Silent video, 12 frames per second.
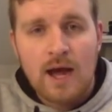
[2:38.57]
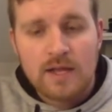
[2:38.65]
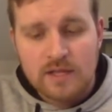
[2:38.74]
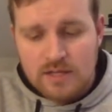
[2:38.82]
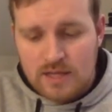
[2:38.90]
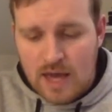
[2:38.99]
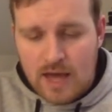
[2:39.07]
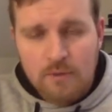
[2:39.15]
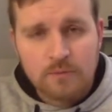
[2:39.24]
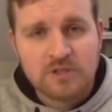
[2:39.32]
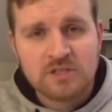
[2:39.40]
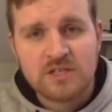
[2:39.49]
And yet
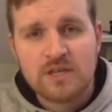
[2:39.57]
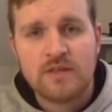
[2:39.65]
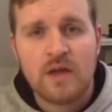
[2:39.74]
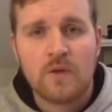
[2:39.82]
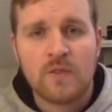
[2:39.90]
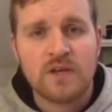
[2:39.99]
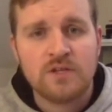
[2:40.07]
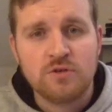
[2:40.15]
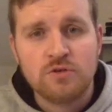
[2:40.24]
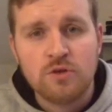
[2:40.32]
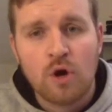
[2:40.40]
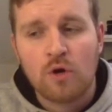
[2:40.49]
we see there they do
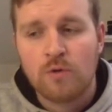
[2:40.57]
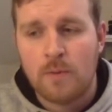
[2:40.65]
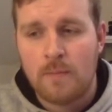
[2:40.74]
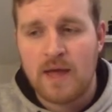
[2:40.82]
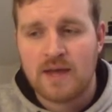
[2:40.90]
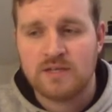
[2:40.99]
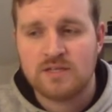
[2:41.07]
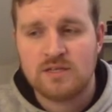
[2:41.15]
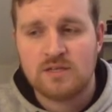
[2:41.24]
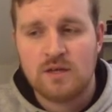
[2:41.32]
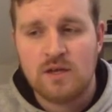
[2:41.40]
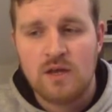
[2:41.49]
not
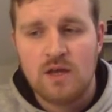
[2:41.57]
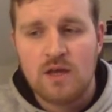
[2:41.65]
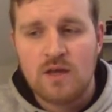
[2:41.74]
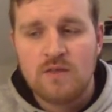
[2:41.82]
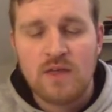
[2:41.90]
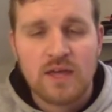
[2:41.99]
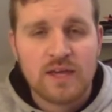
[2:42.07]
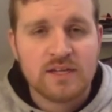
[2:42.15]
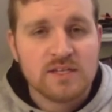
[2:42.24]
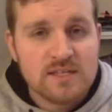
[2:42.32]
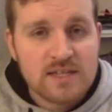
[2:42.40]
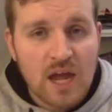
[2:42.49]
repent. They
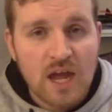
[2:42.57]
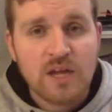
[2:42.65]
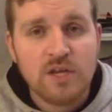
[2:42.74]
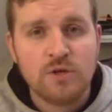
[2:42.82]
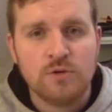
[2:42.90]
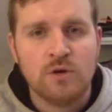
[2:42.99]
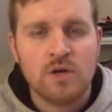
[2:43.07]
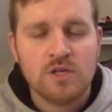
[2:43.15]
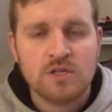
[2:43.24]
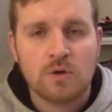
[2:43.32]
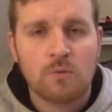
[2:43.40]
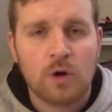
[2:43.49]
continue
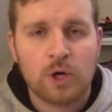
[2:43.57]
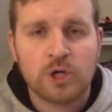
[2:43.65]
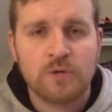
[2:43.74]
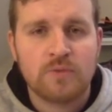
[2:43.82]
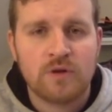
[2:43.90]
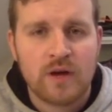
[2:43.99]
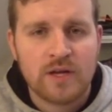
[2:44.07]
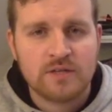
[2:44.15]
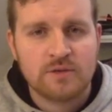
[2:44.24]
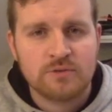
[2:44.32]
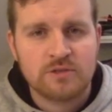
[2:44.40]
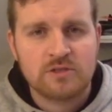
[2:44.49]
to worship their
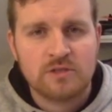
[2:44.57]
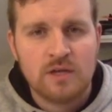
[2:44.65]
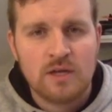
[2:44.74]
idols.